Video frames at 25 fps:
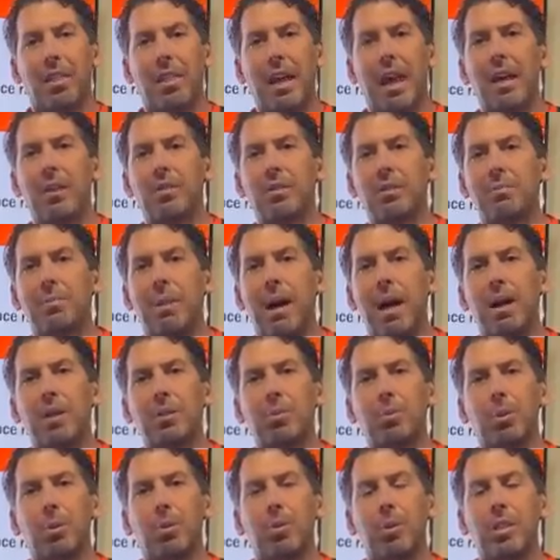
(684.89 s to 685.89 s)
1,000
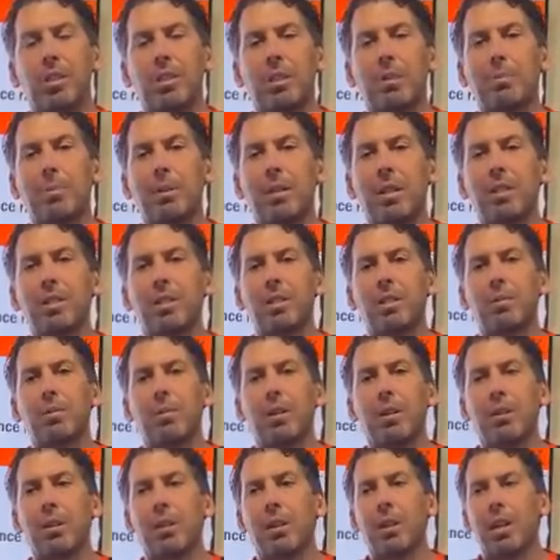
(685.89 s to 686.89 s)
miles when we race the Peninsula
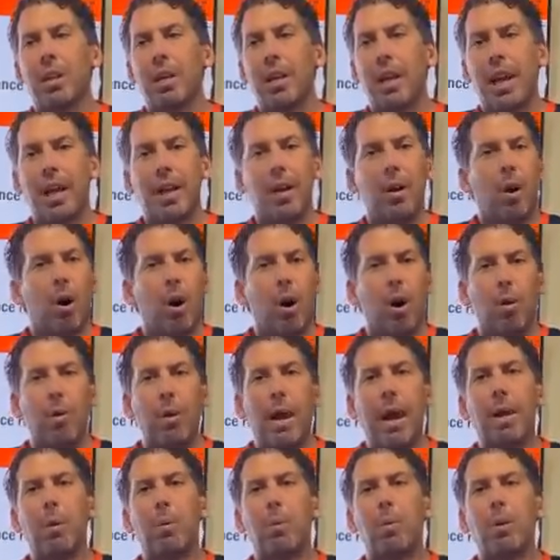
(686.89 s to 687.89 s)
Run, and all
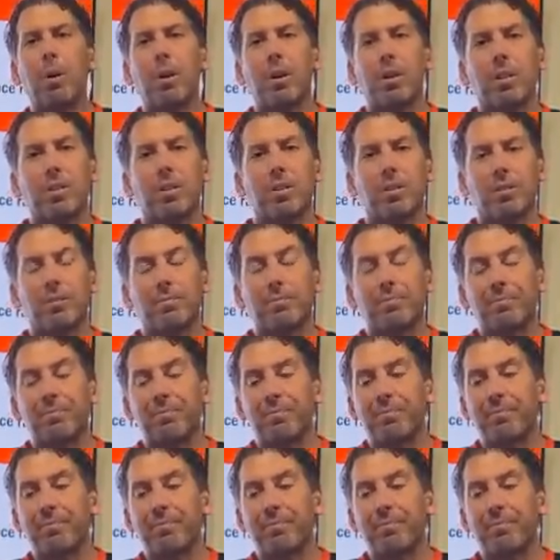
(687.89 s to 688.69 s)
that works.